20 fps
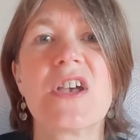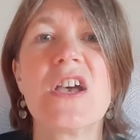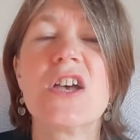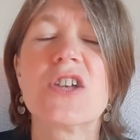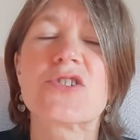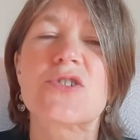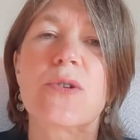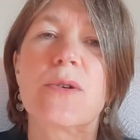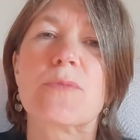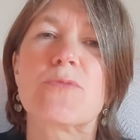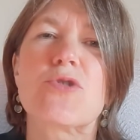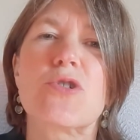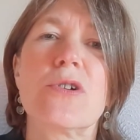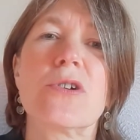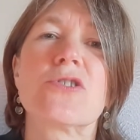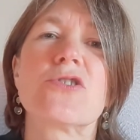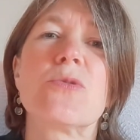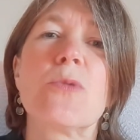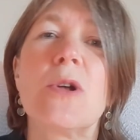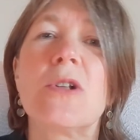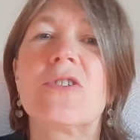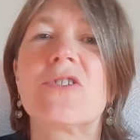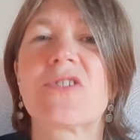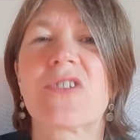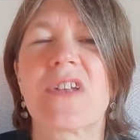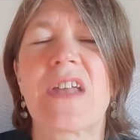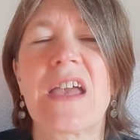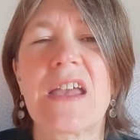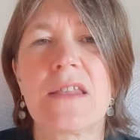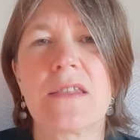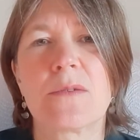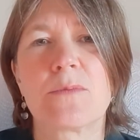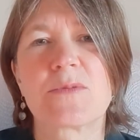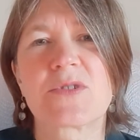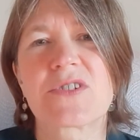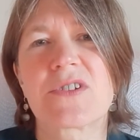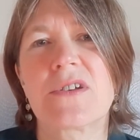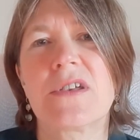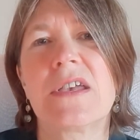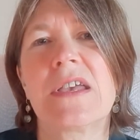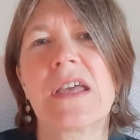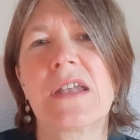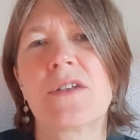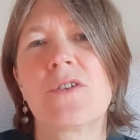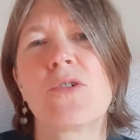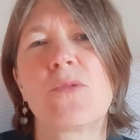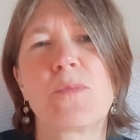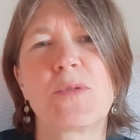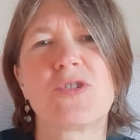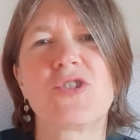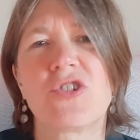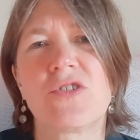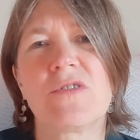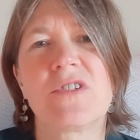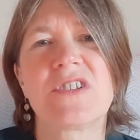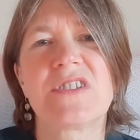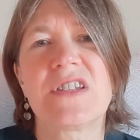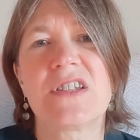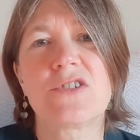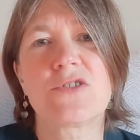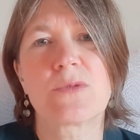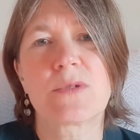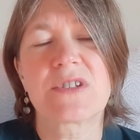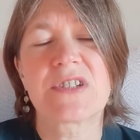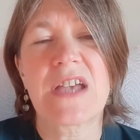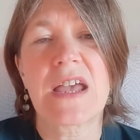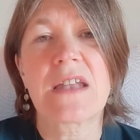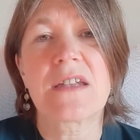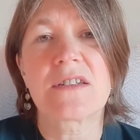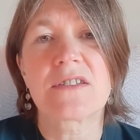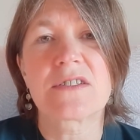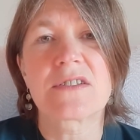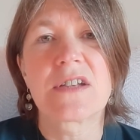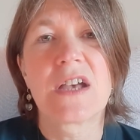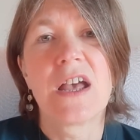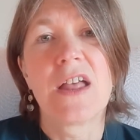So I'm trying to alternate them so you get an opportunity to attend